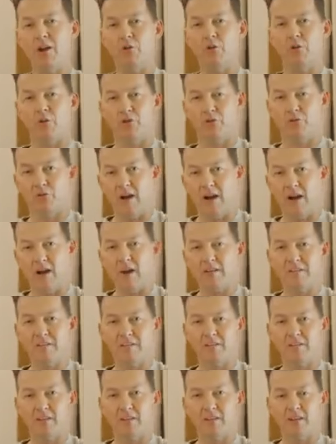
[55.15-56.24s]
then go into
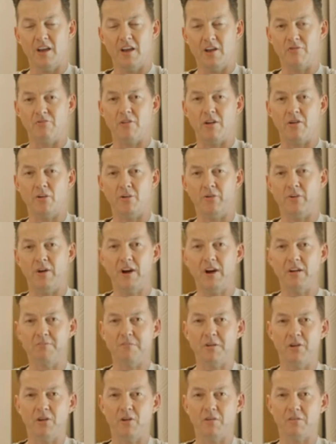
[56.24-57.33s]
grass and run on
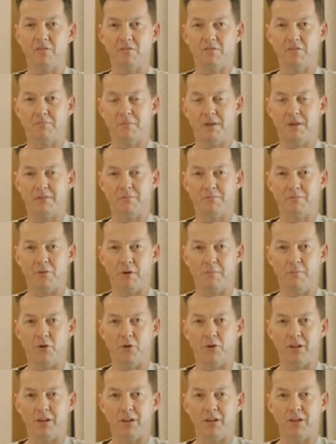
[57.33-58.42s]
grass because it was better for my
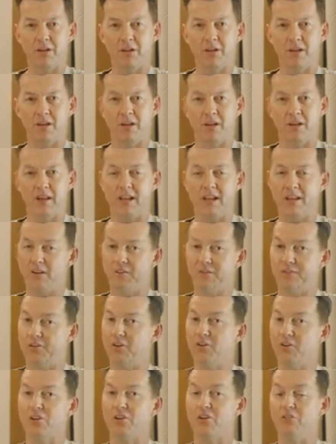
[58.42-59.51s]
body, and you
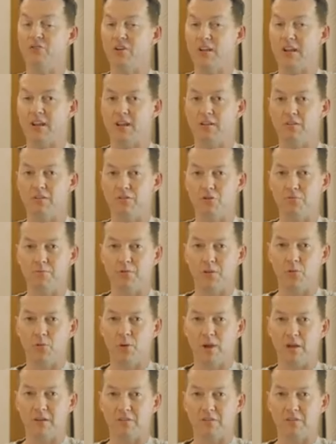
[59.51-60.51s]
felt like you're running in super